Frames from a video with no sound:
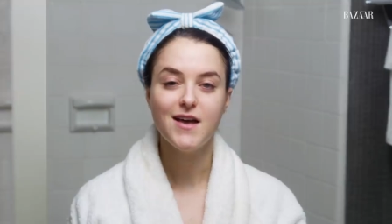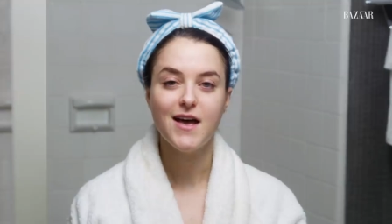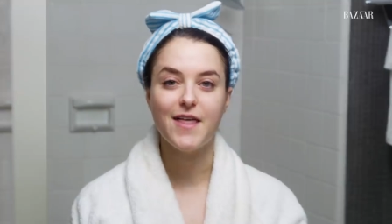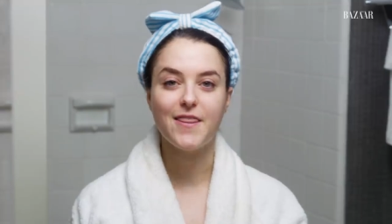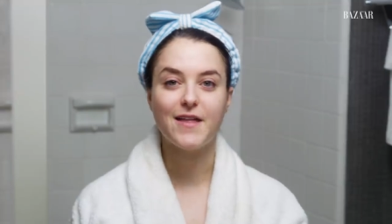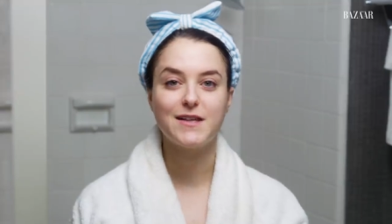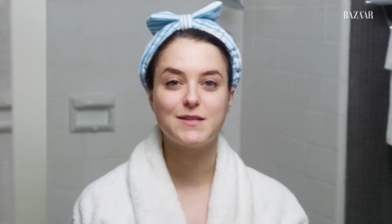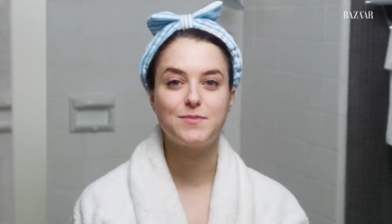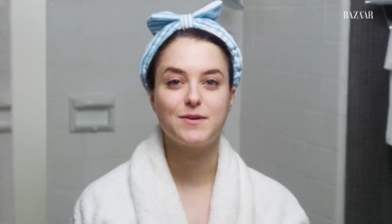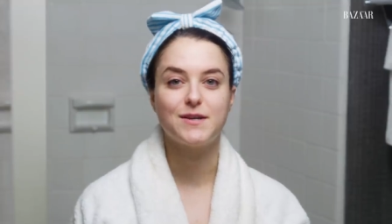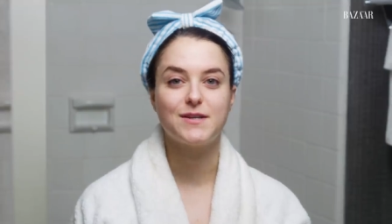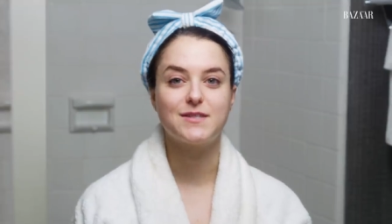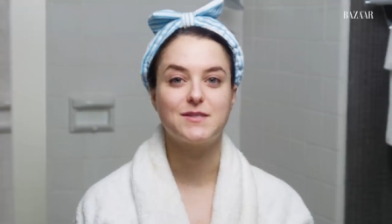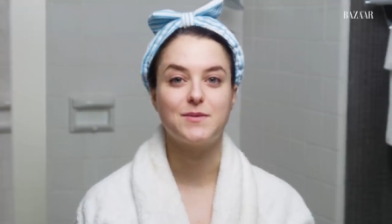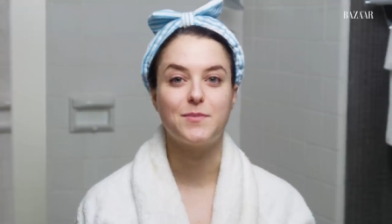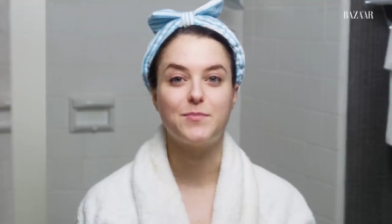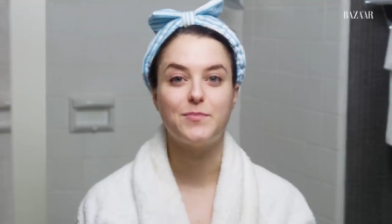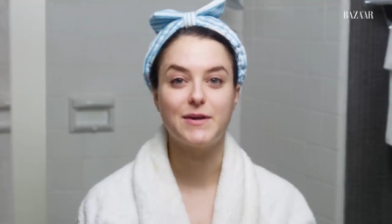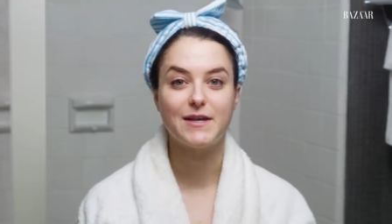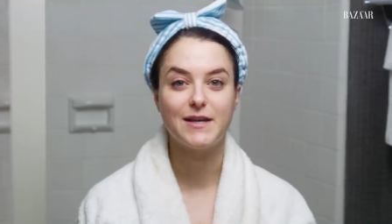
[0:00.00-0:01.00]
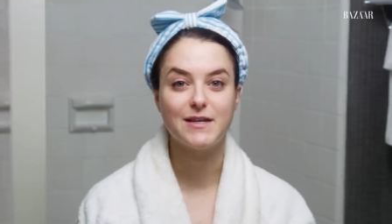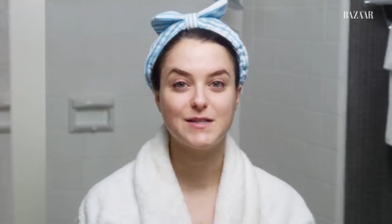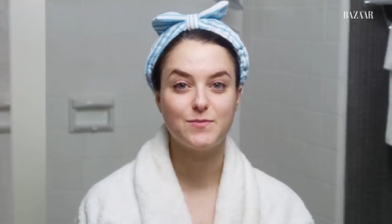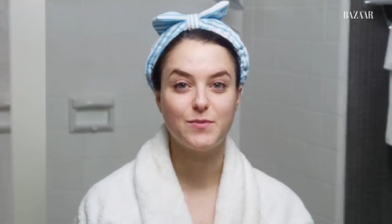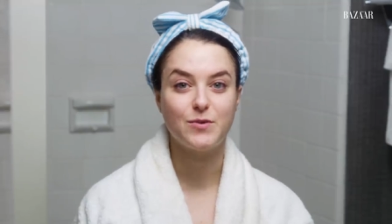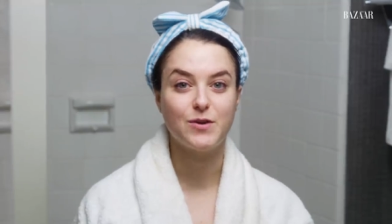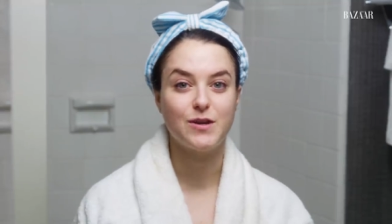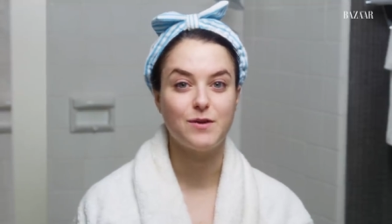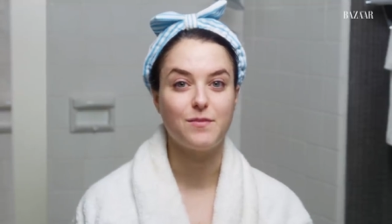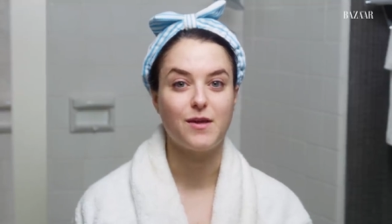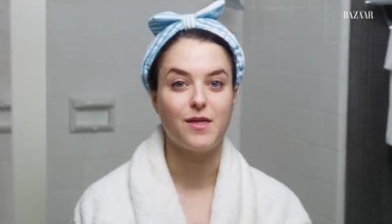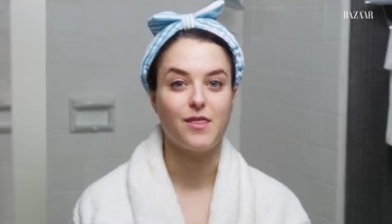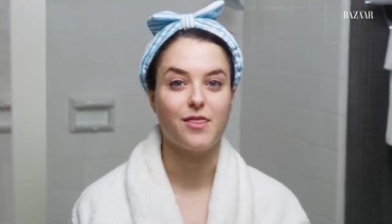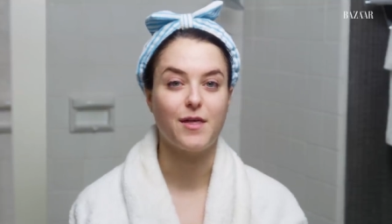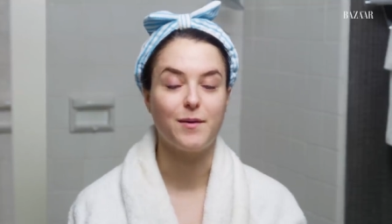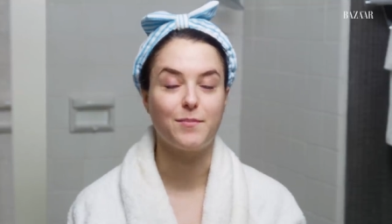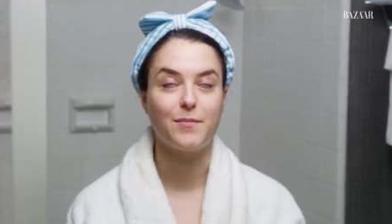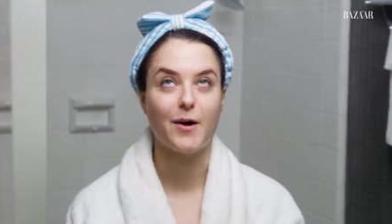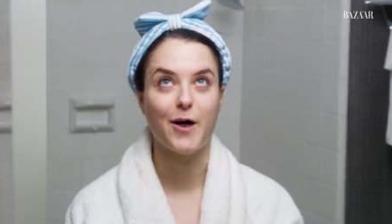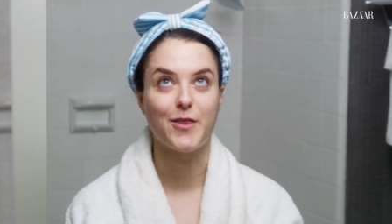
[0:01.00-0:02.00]
And that's because the biggest beauty myth
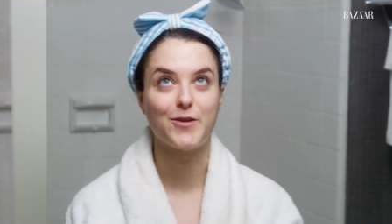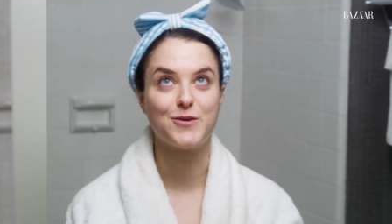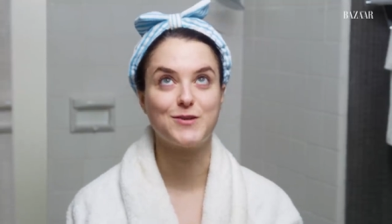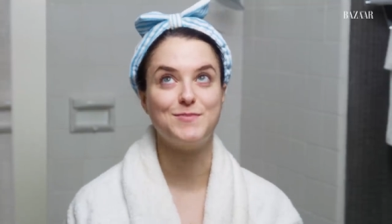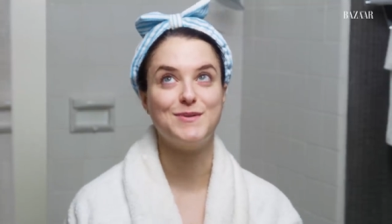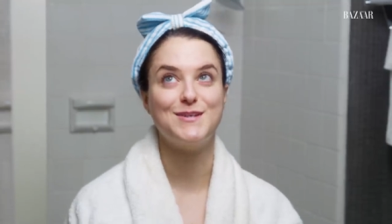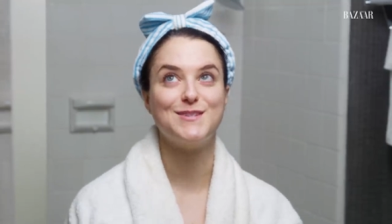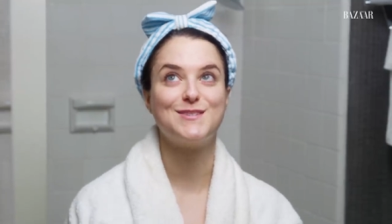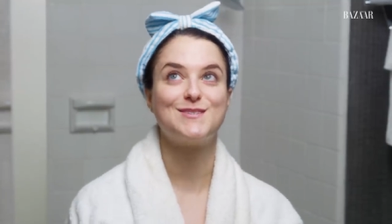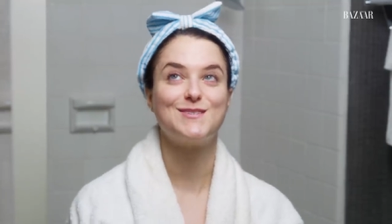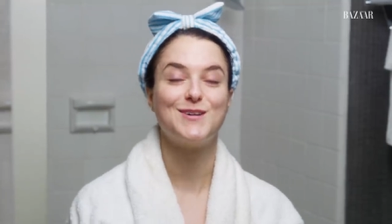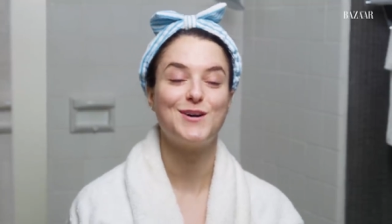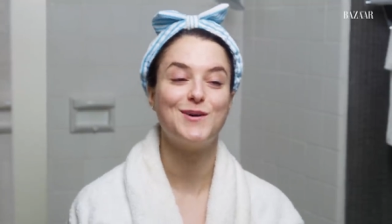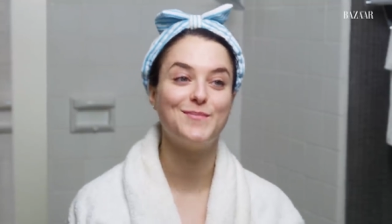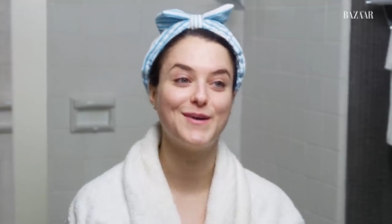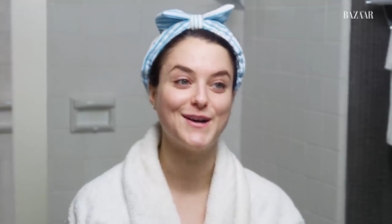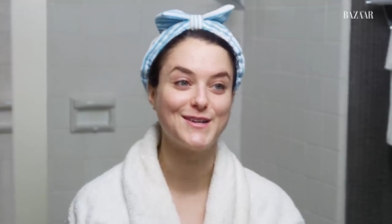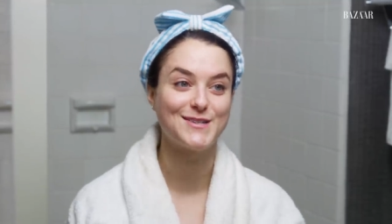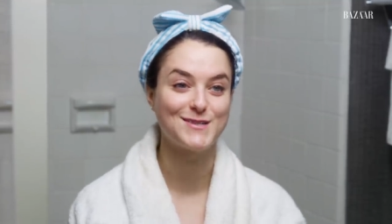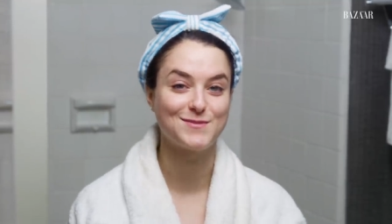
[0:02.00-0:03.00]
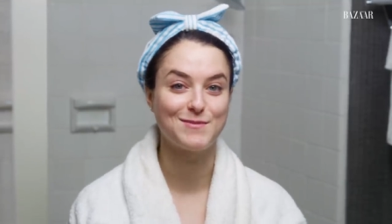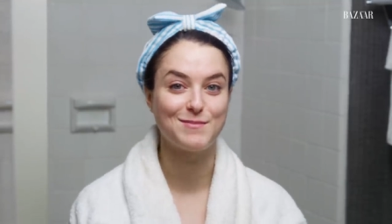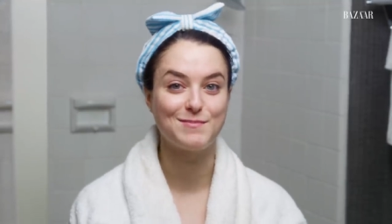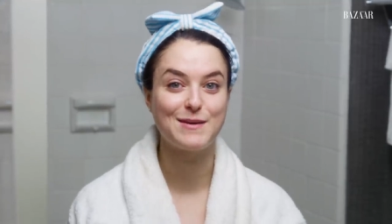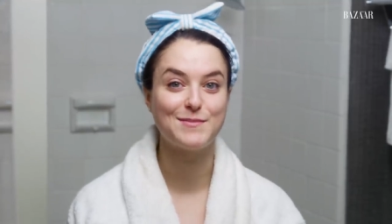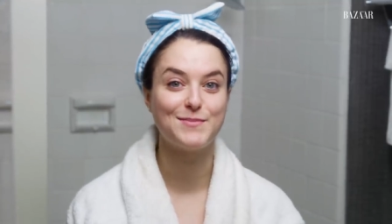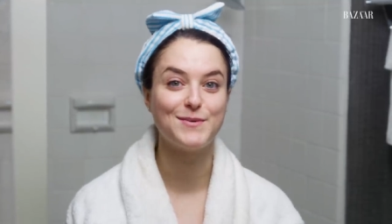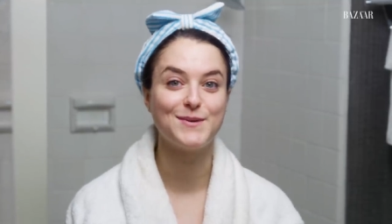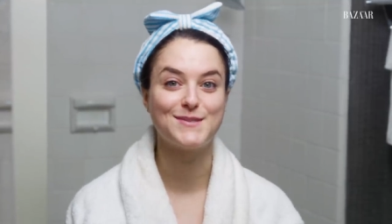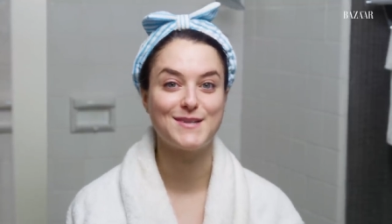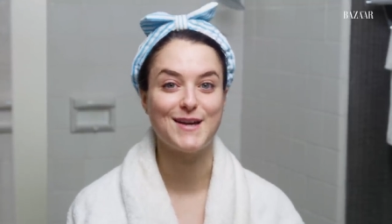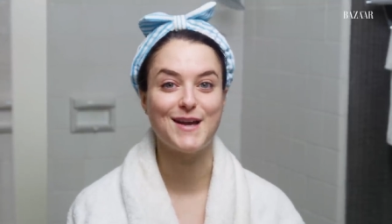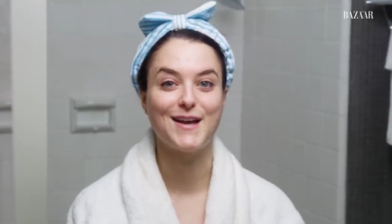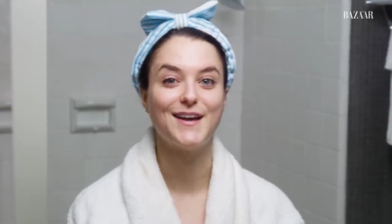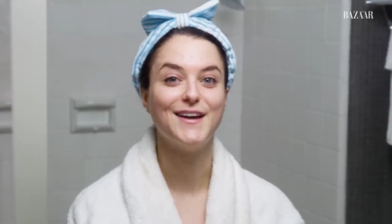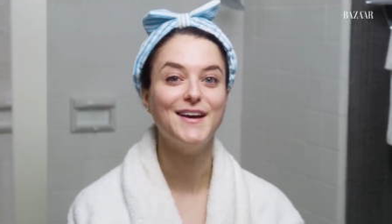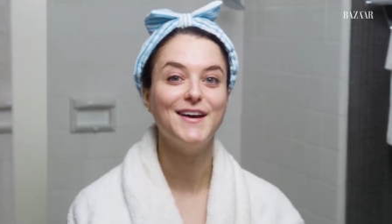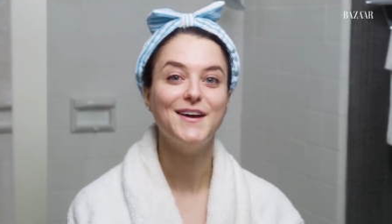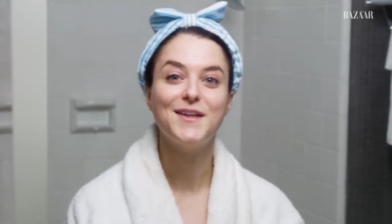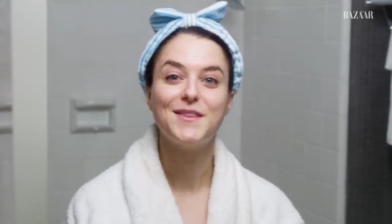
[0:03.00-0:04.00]
that bothers me so much is when people
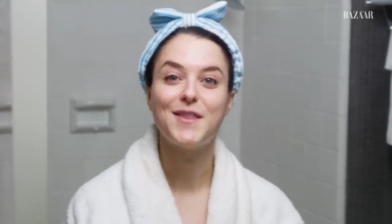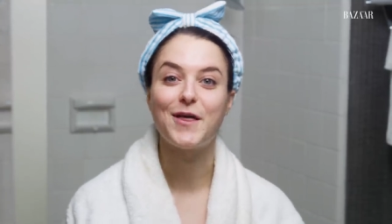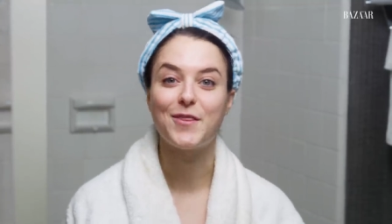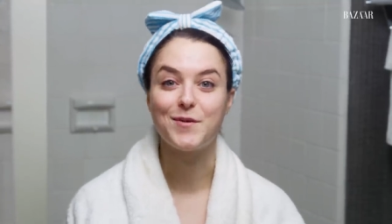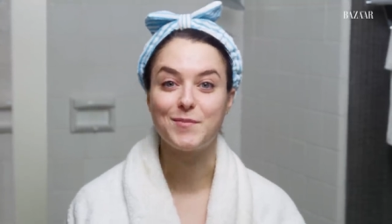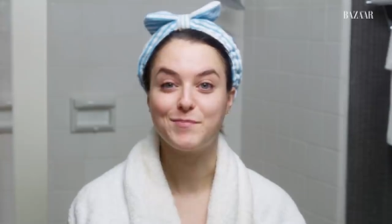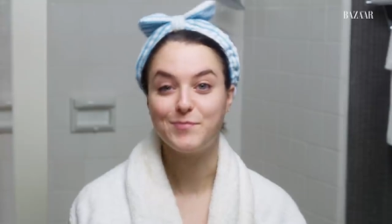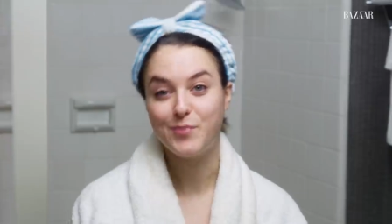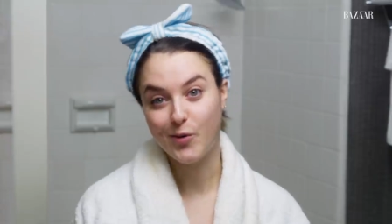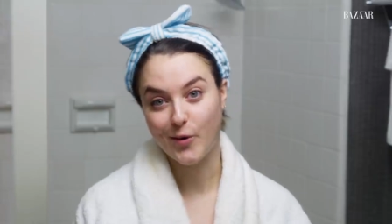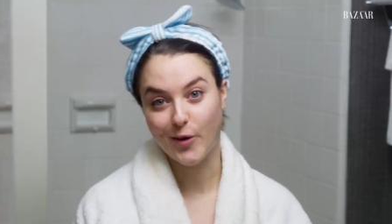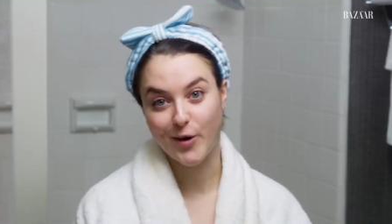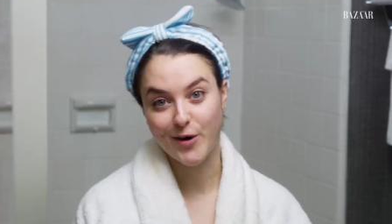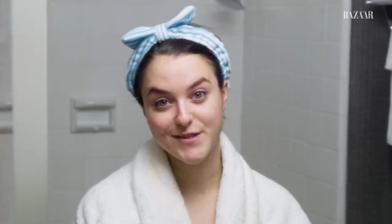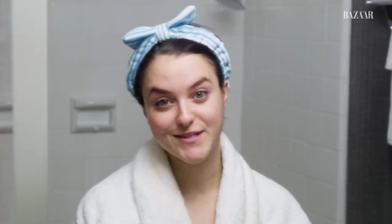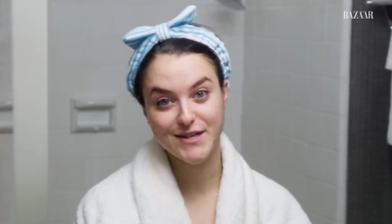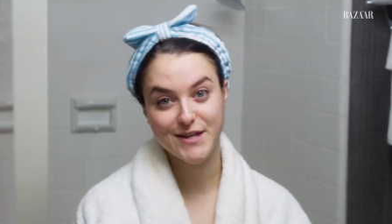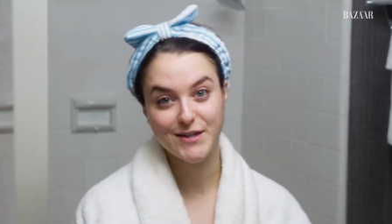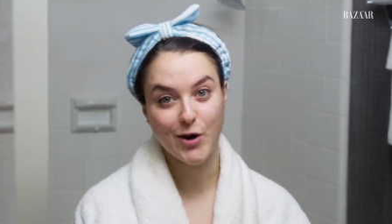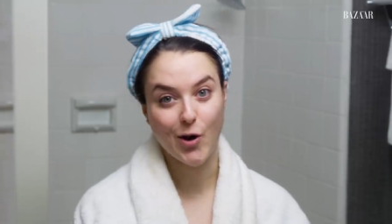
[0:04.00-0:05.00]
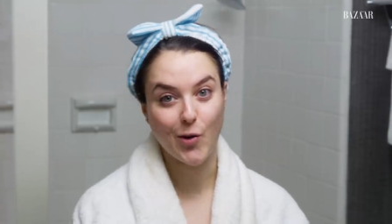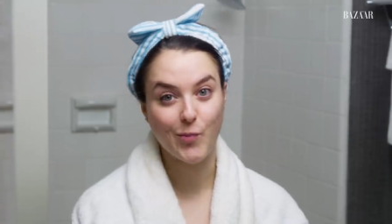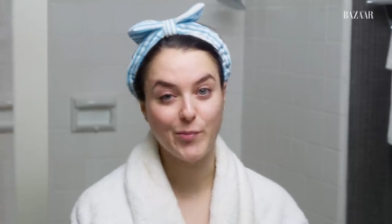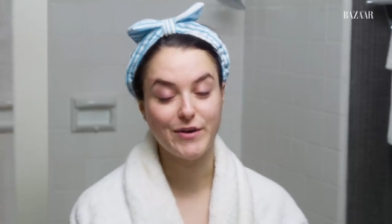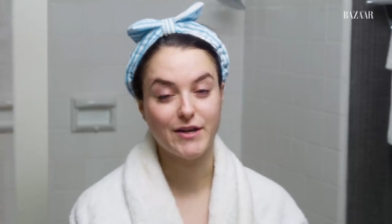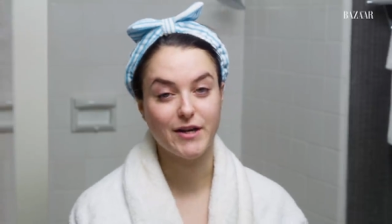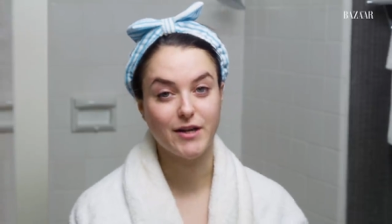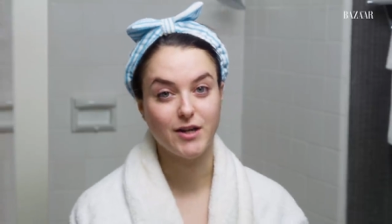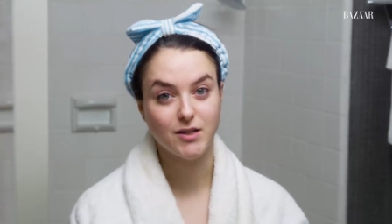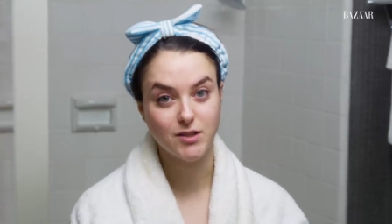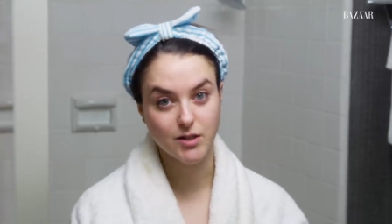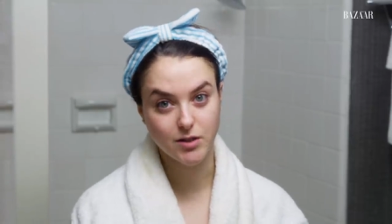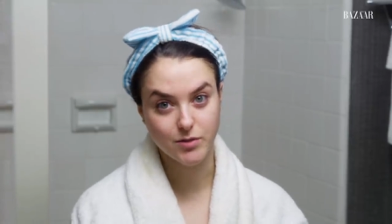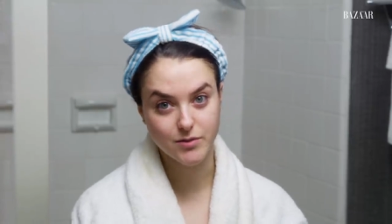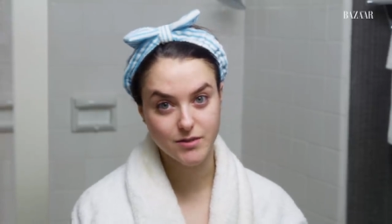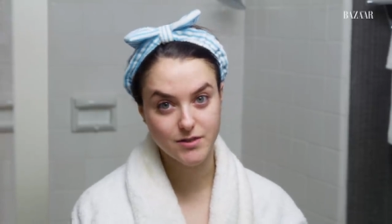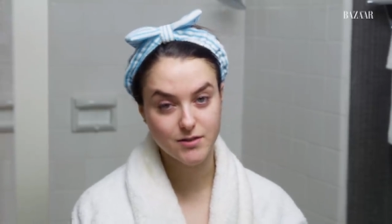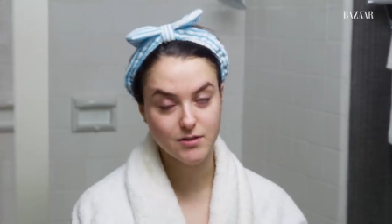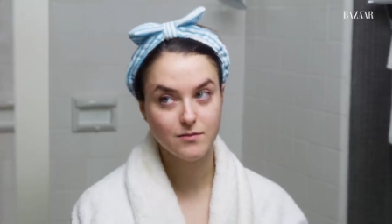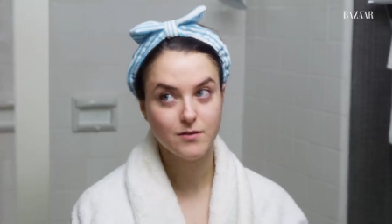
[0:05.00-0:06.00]
say that their pores can open and
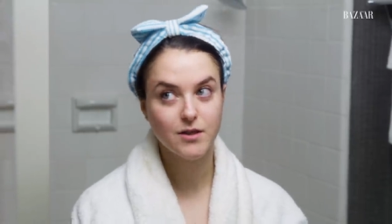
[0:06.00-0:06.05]
close.